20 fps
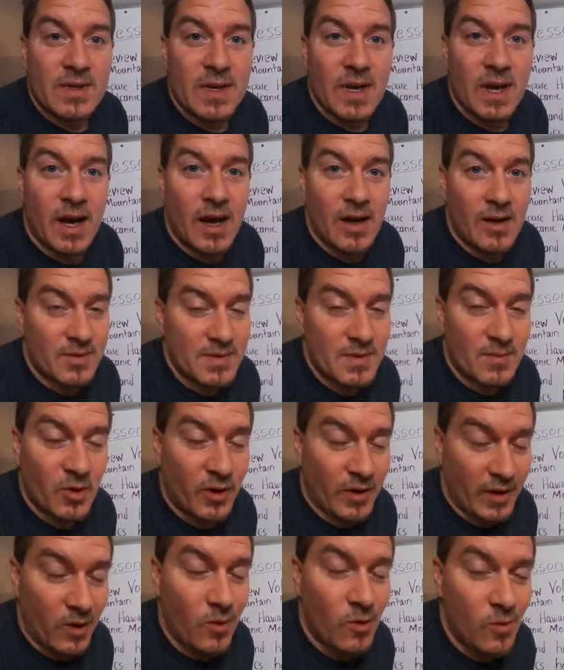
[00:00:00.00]
some
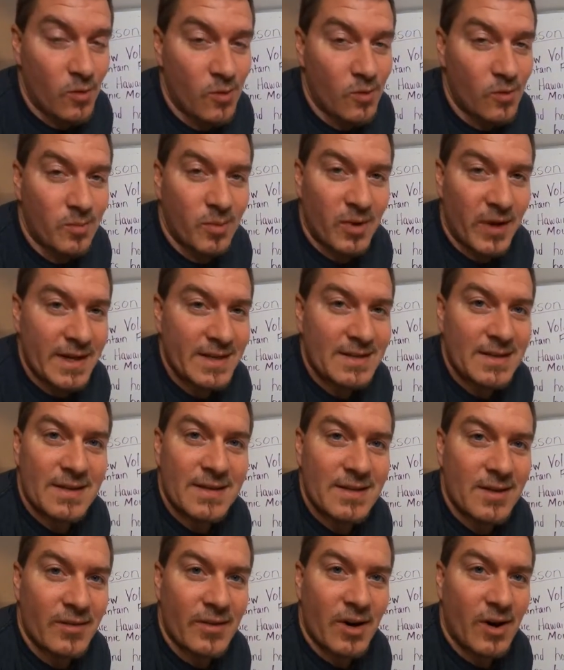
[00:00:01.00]
really cool
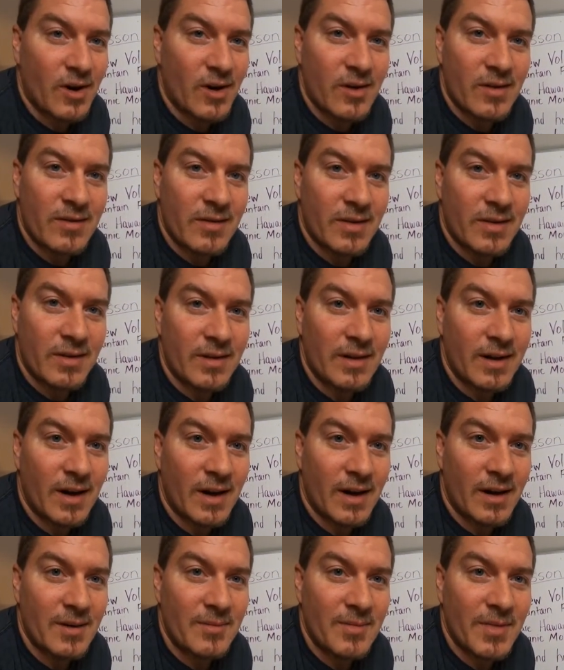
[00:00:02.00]
places on the Earth
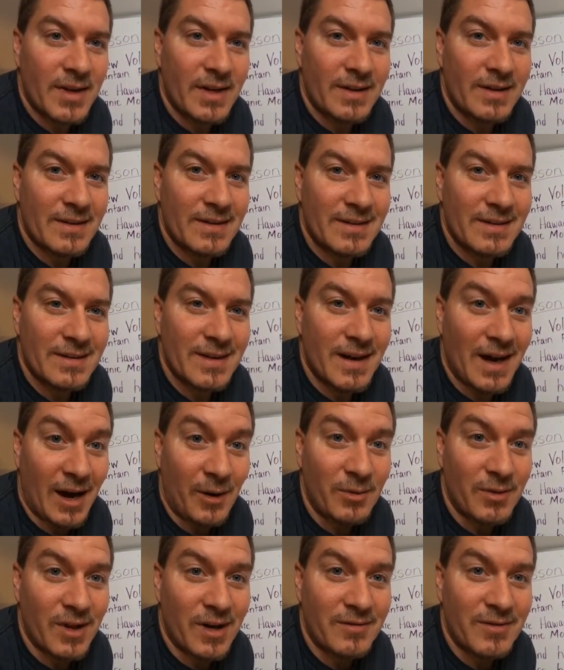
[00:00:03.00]
that I
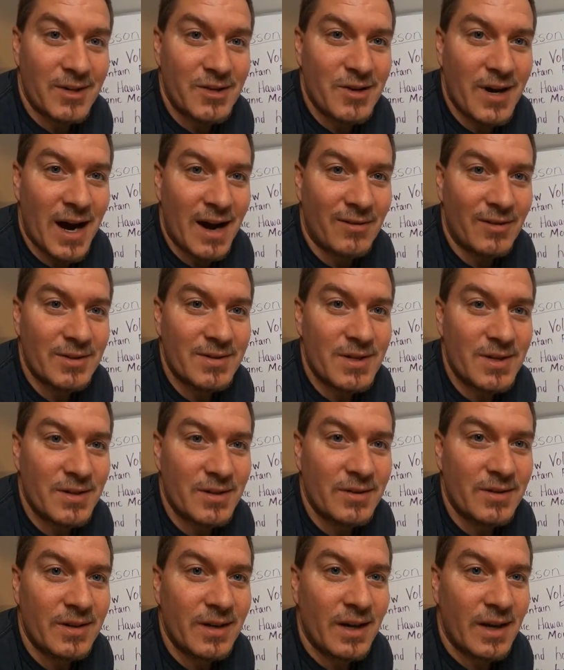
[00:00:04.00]
would love to travel
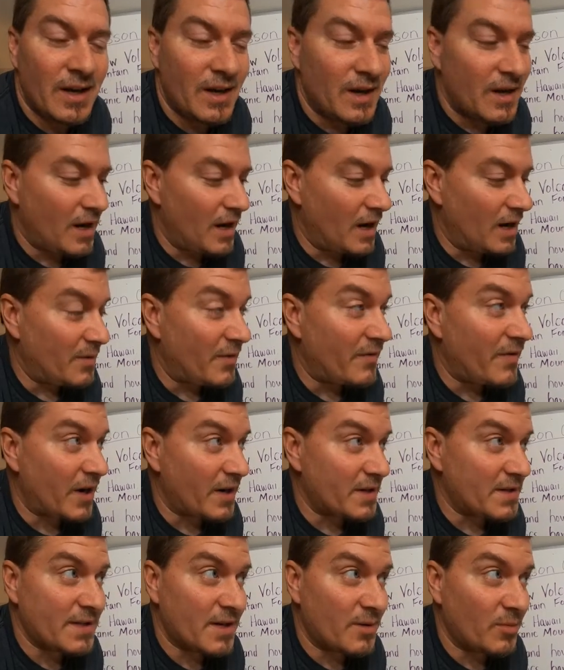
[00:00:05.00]
to. A
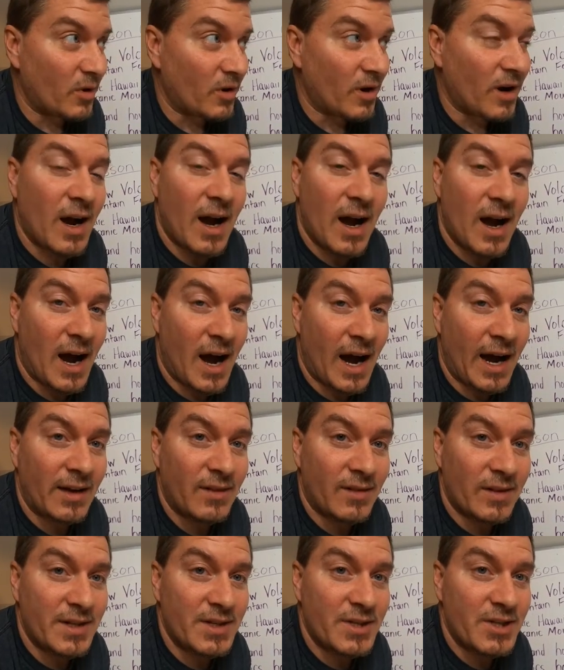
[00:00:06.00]
very similar
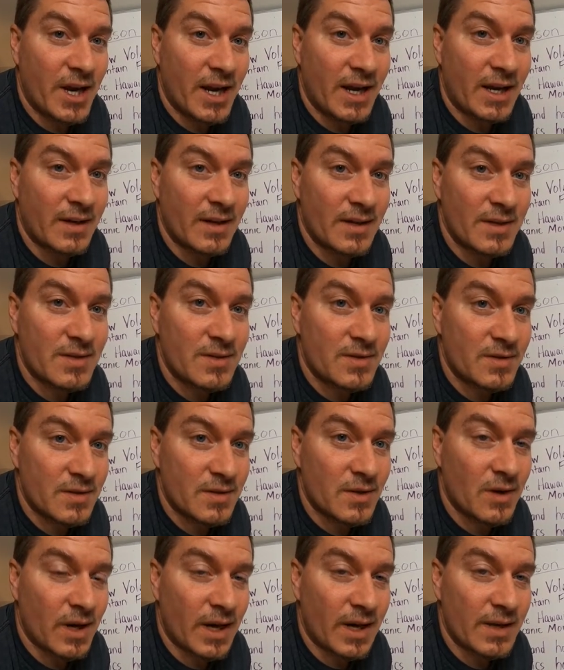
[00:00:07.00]
island chain as
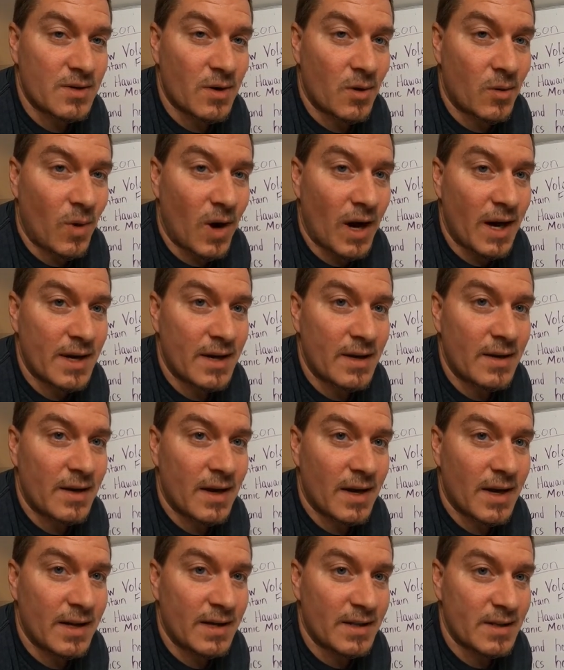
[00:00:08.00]
Hawaii
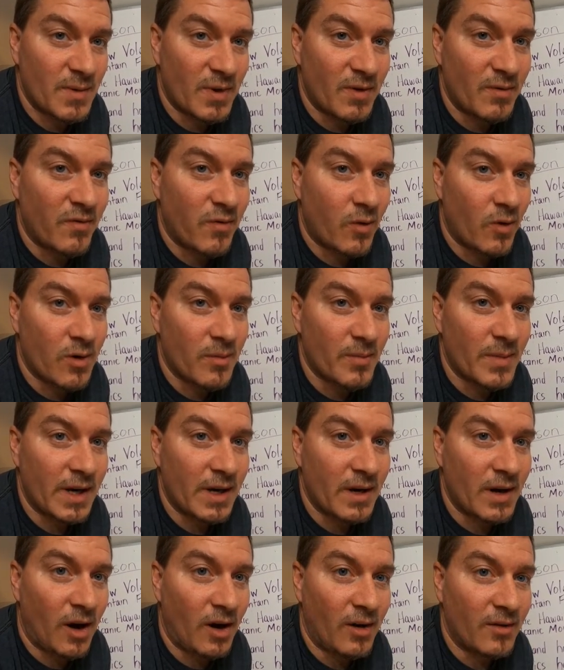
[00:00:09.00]
has been
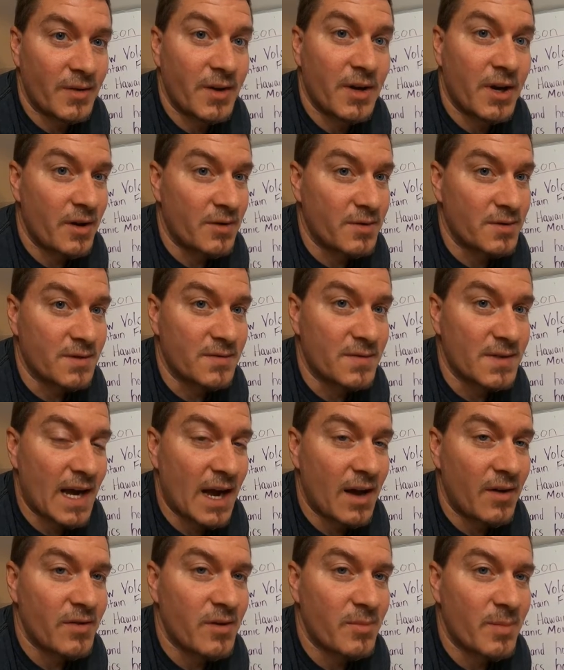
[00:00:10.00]
forming off the coast of
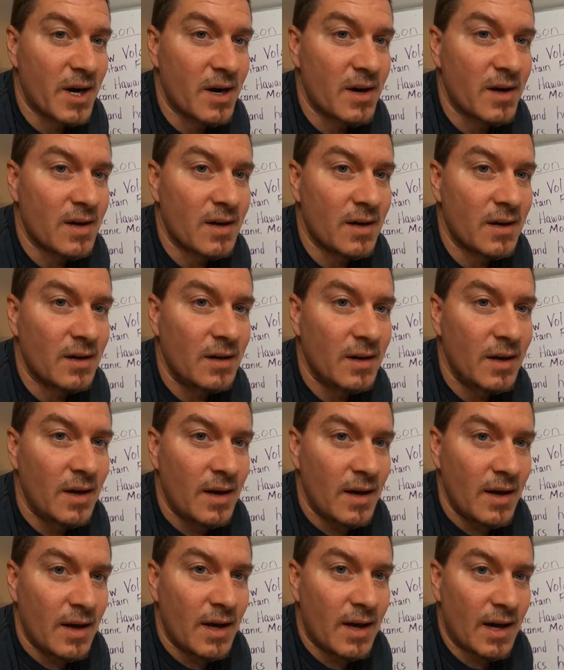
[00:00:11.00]
South America,
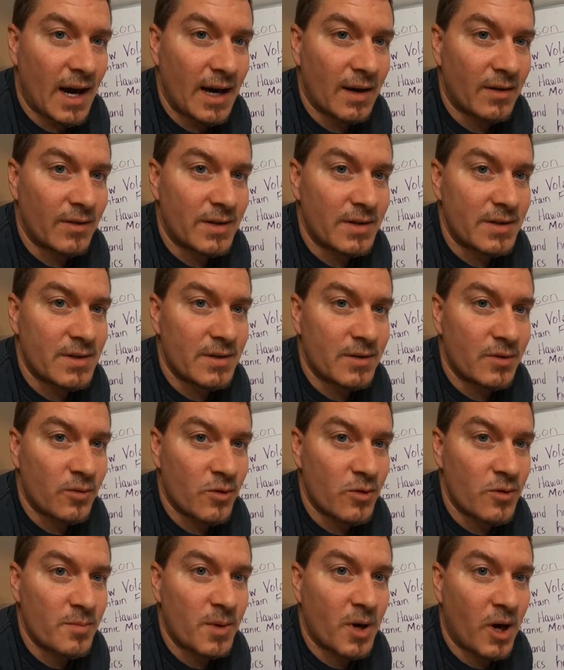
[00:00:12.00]
an island
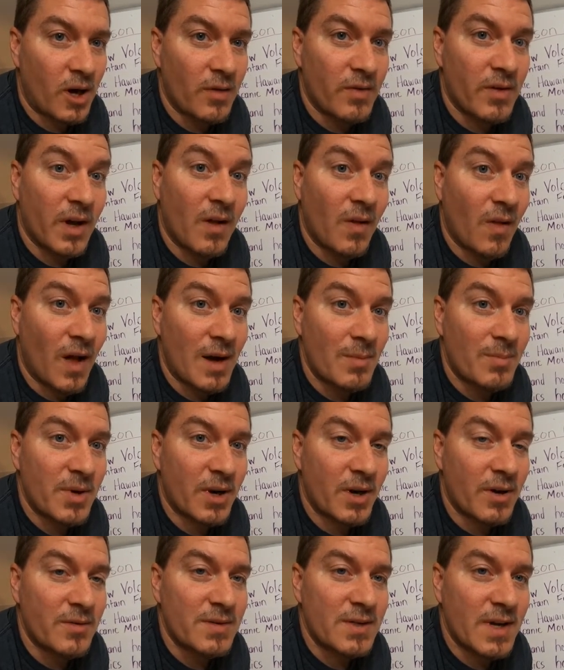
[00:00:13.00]
group called the
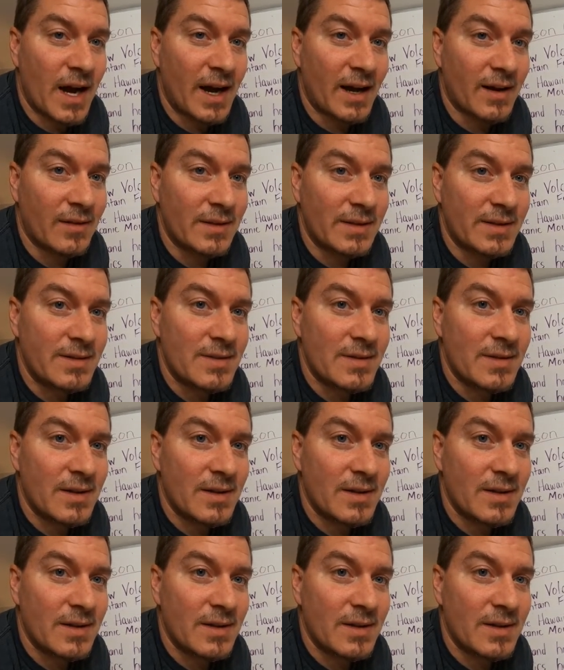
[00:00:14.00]
Galapagos Islands.